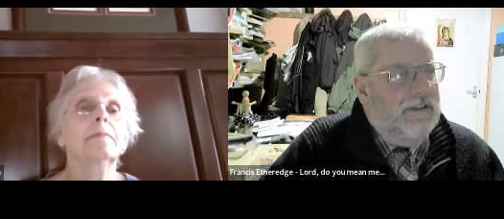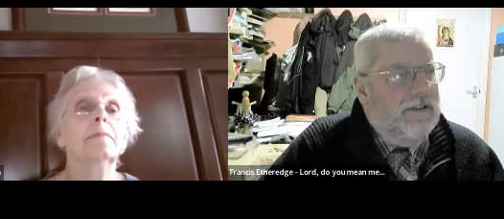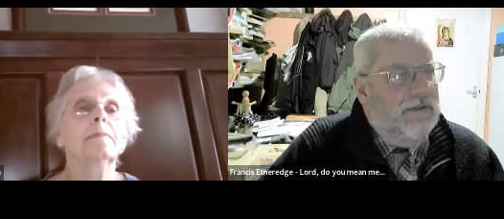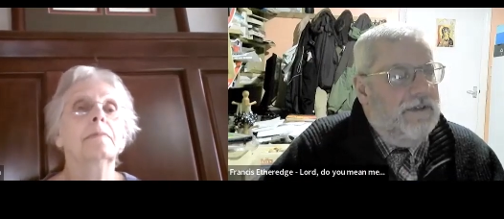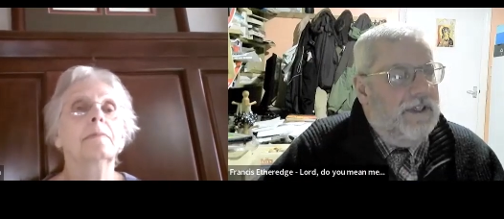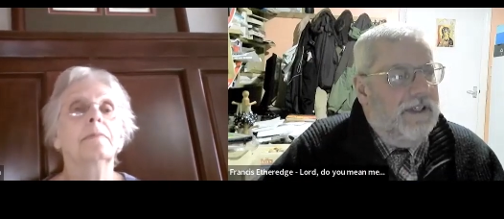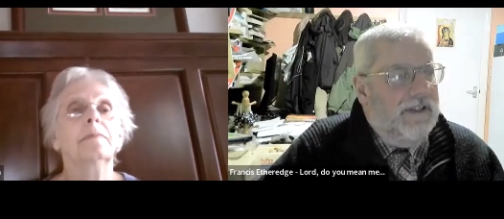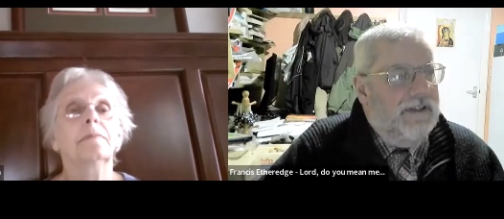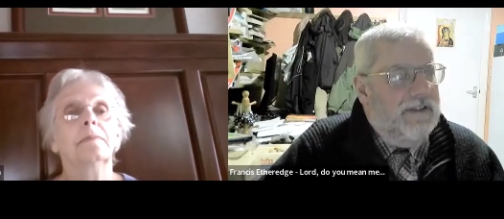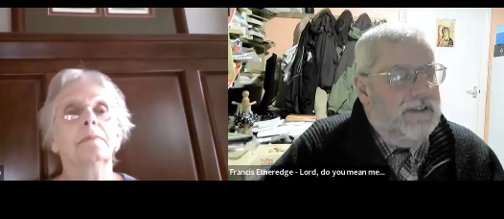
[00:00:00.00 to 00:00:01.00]
Speaker 1: two
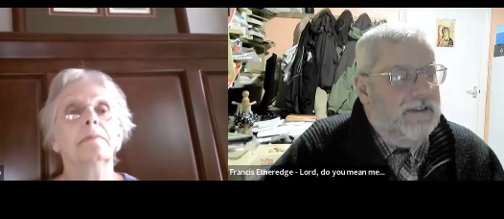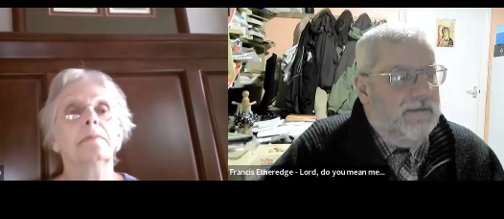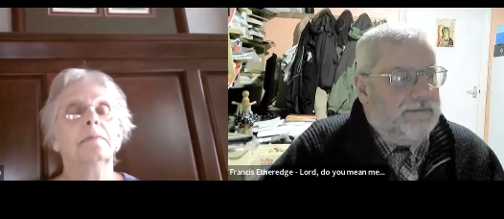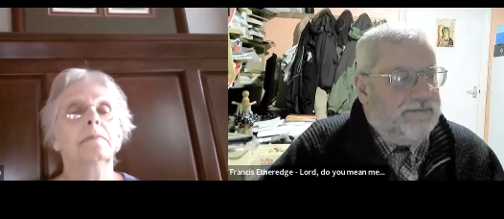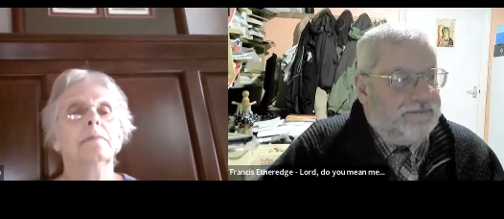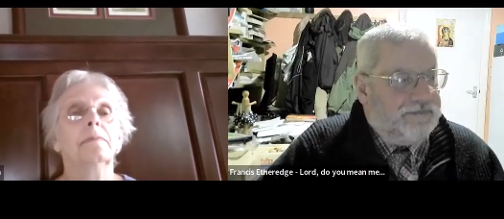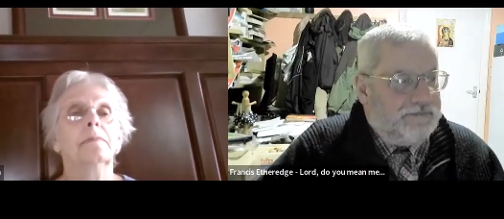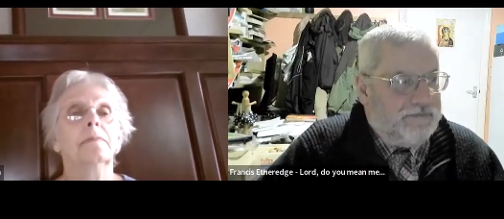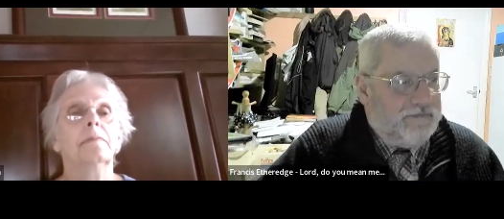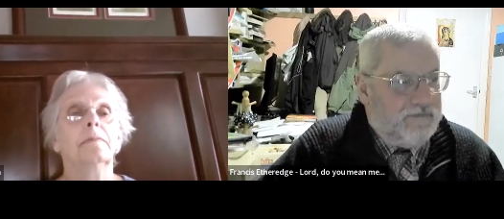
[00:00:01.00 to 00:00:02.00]
sons,
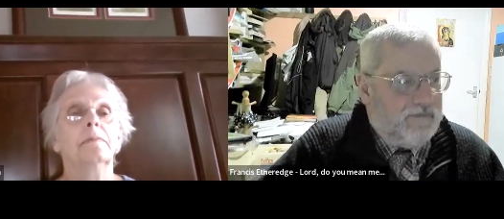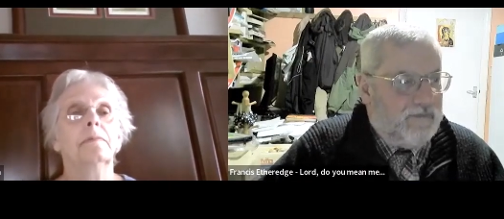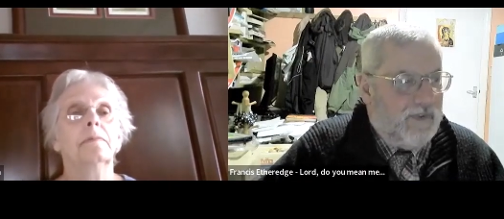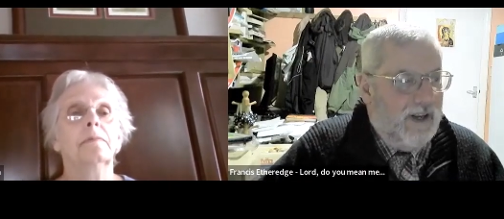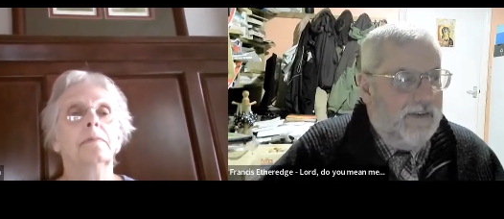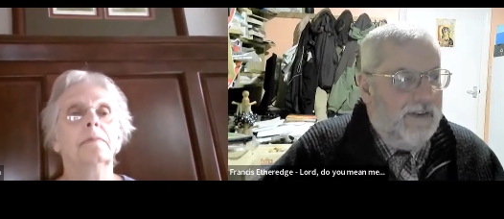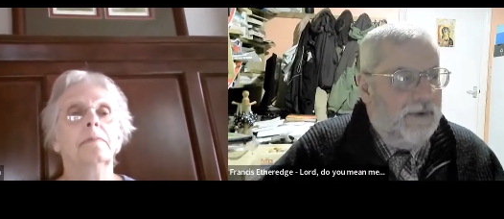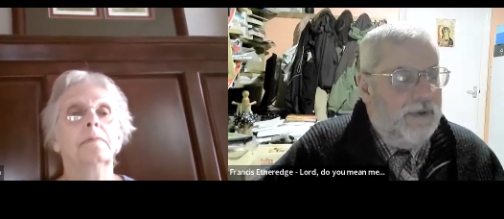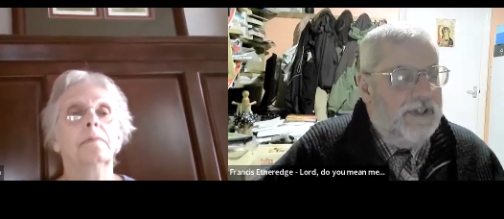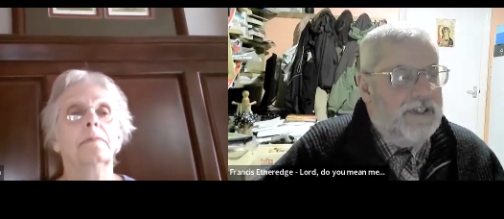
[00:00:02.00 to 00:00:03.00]
and they
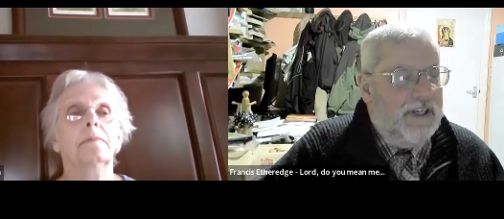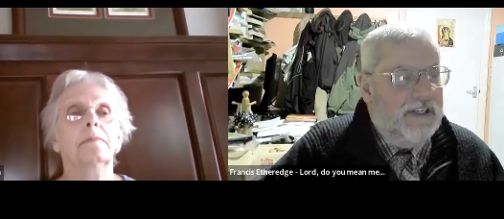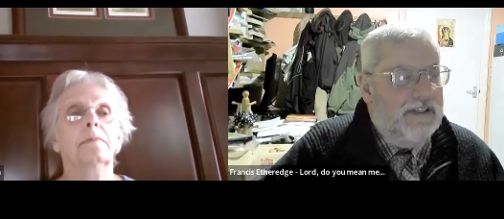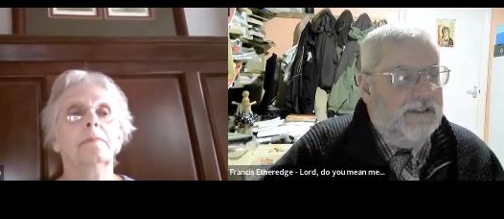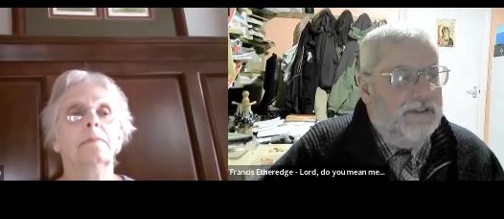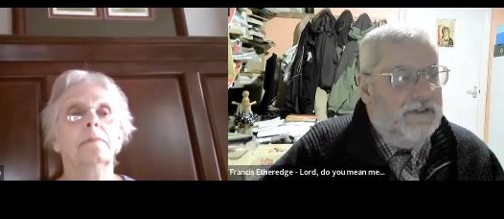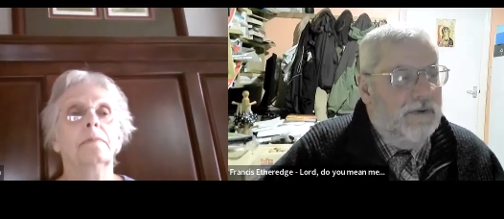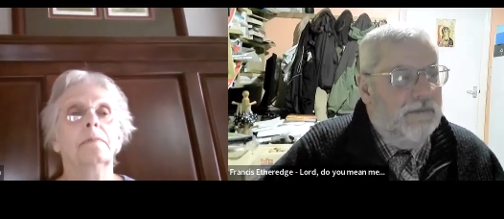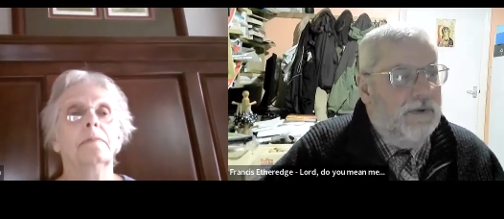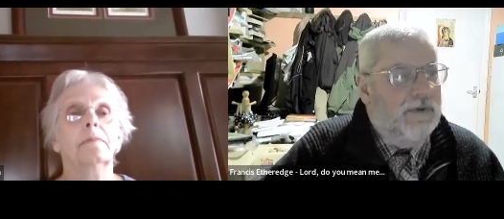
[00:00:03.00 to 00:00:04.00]
were entitled to
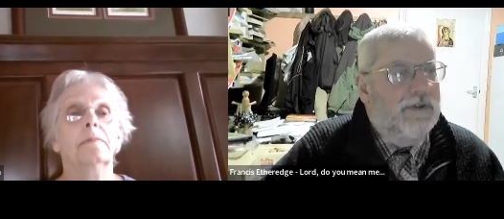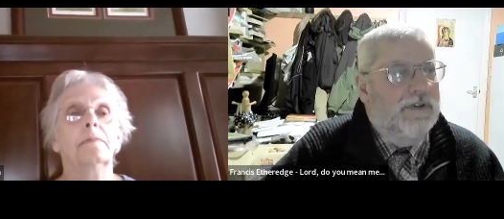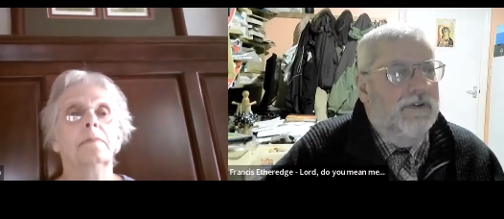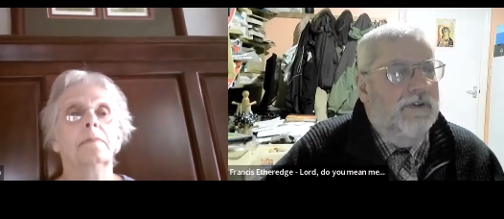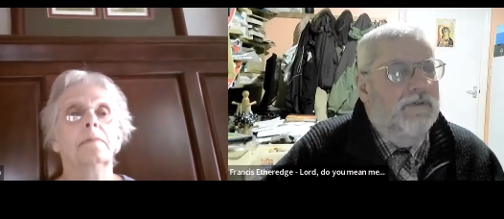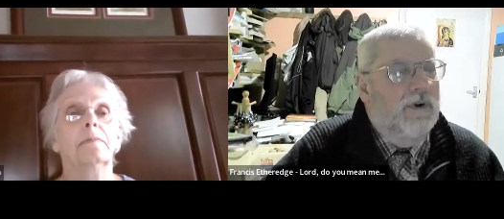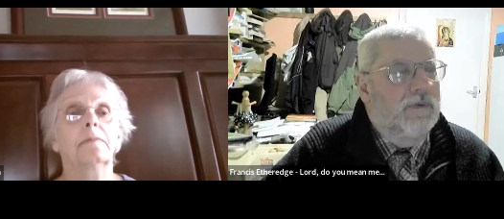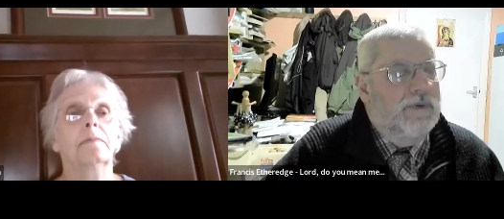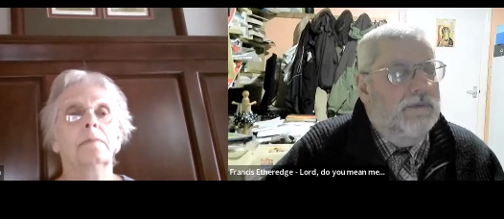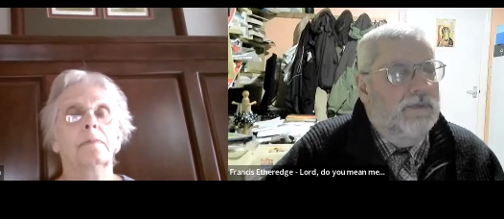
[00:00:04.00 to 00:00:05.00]
a portion of what
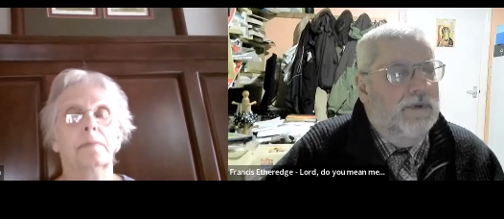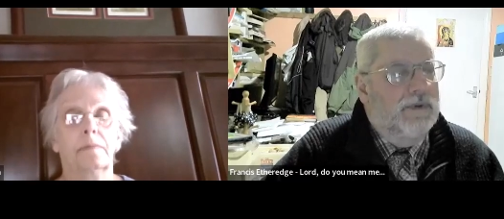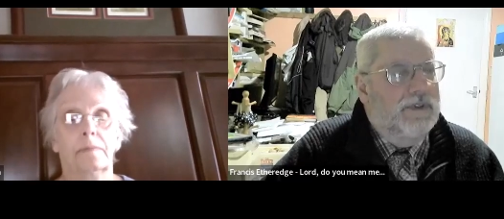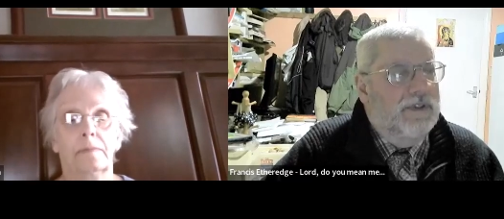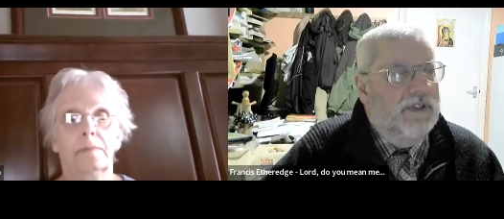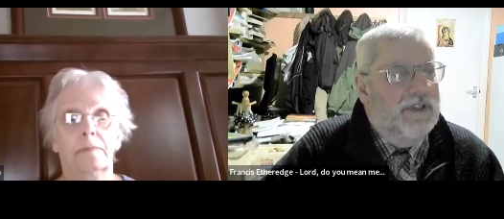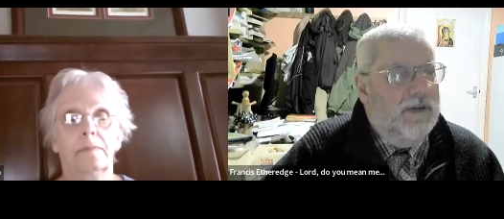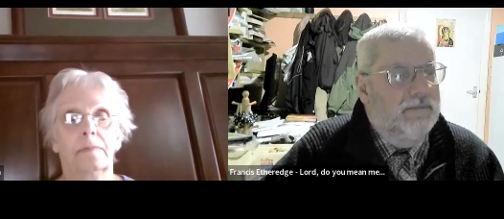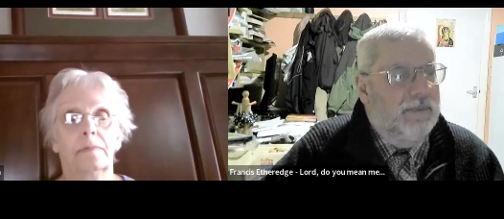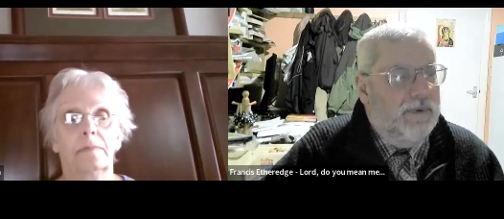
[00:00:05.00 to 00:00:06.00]
was brought to the
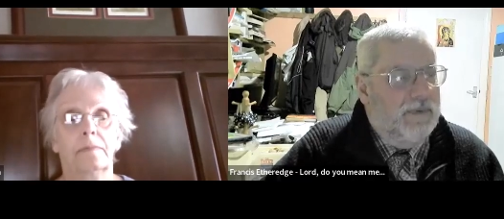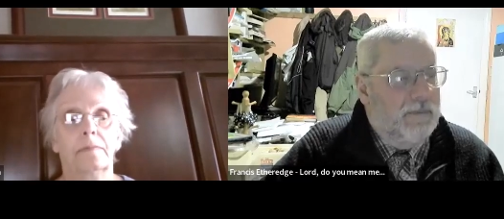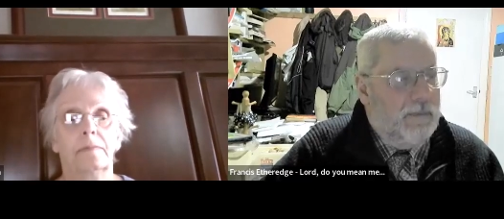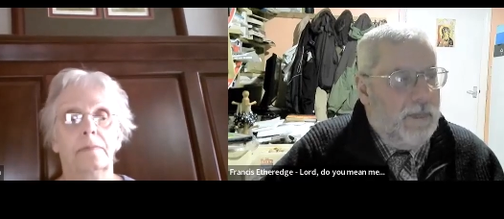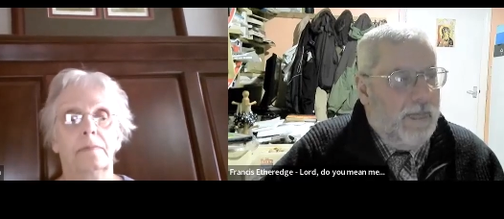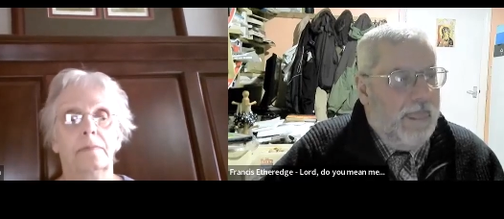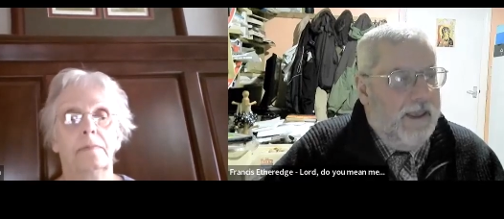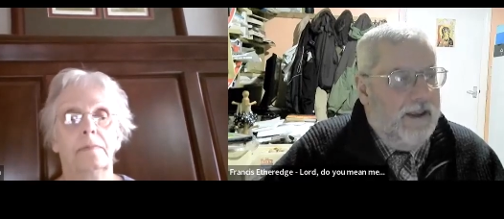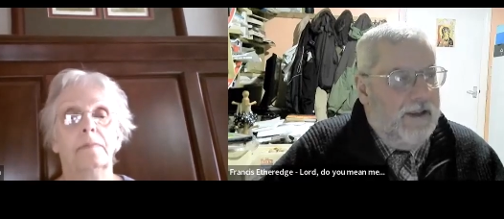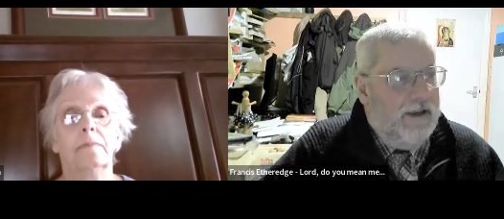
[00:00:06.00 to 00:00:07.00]
temple.
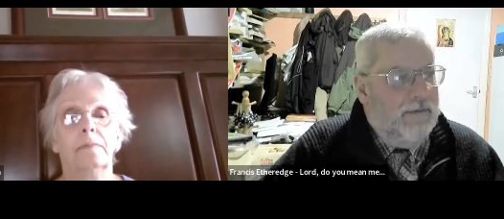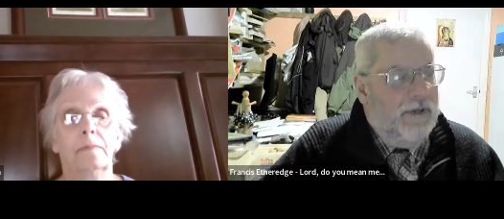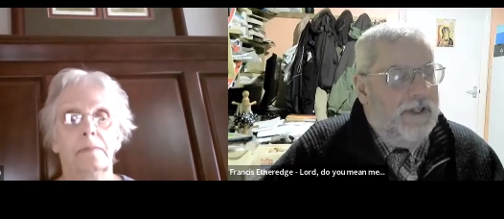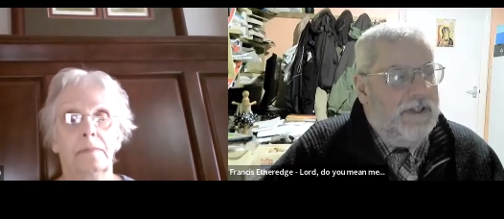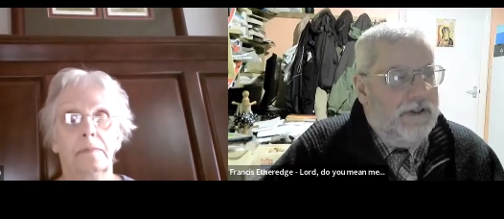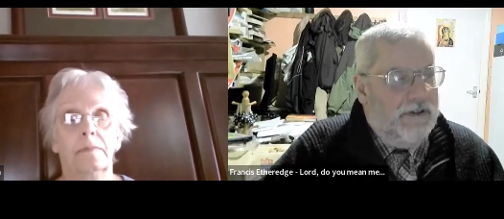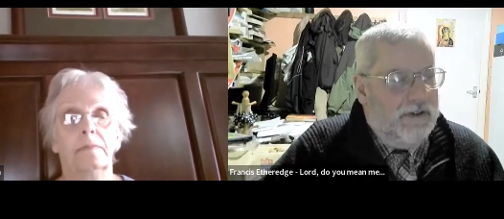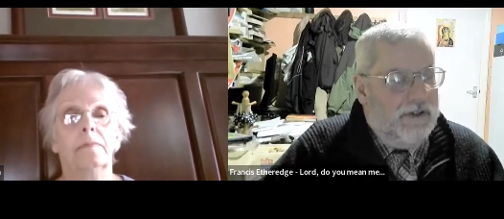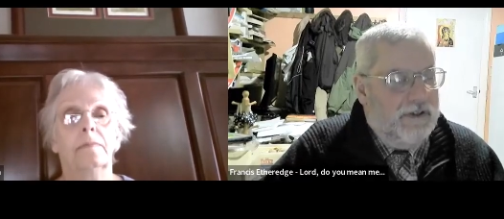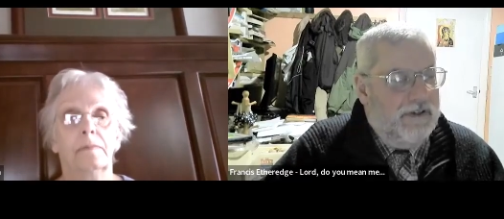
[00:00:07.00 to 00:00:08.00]
But they
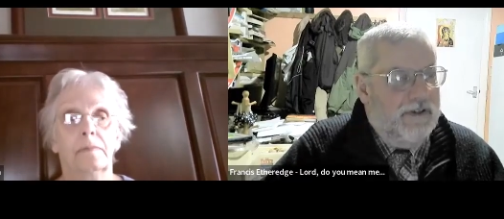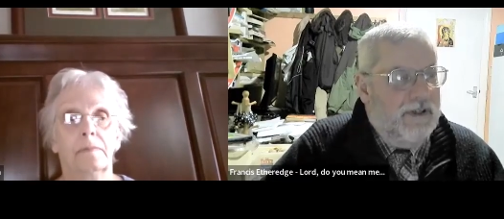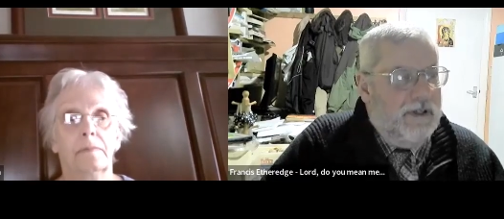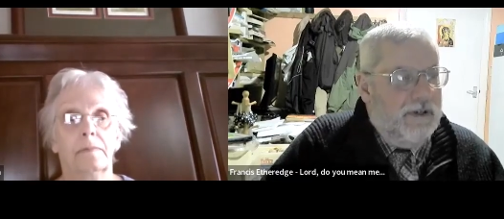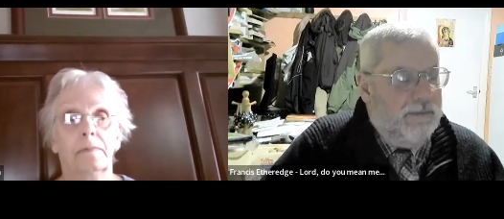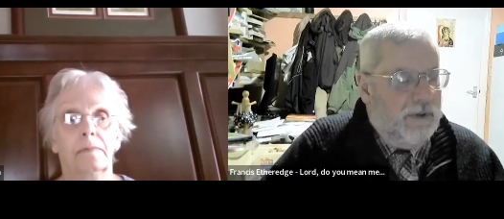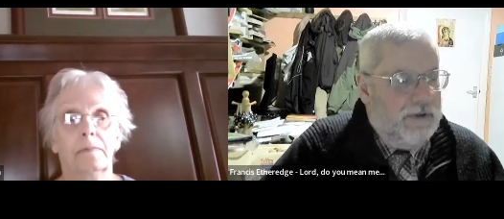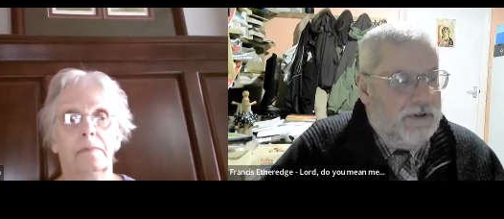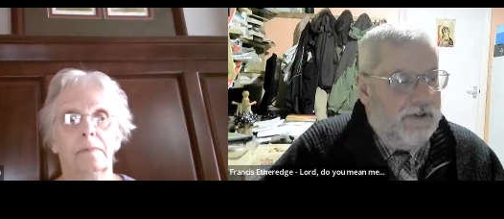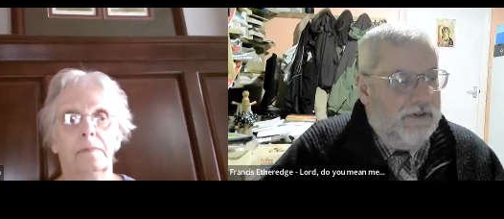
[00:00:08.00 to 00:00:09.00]
took the
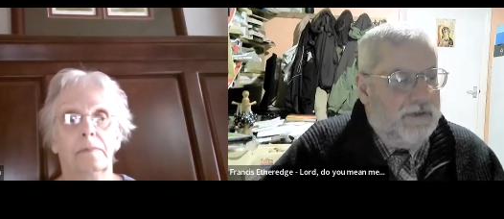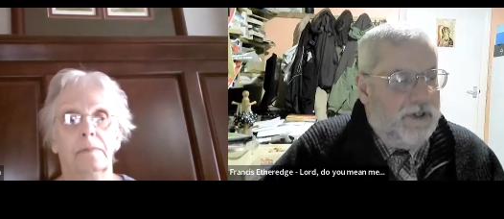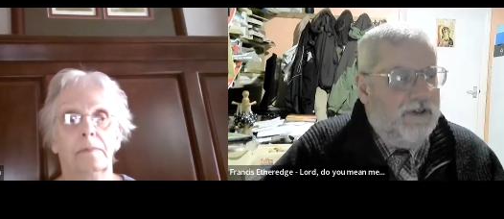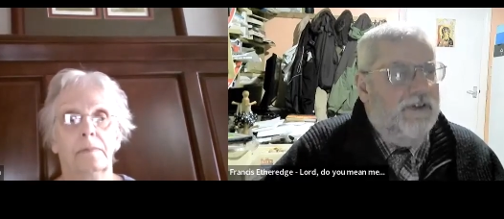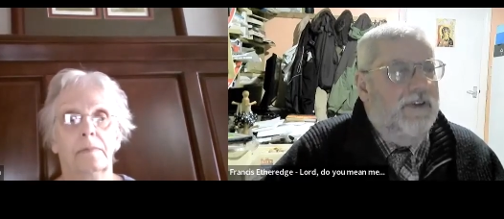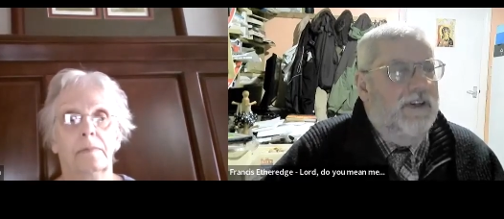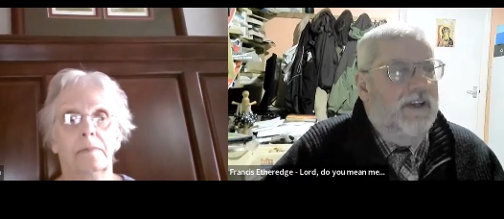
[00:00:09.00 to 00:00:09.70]
portion of God,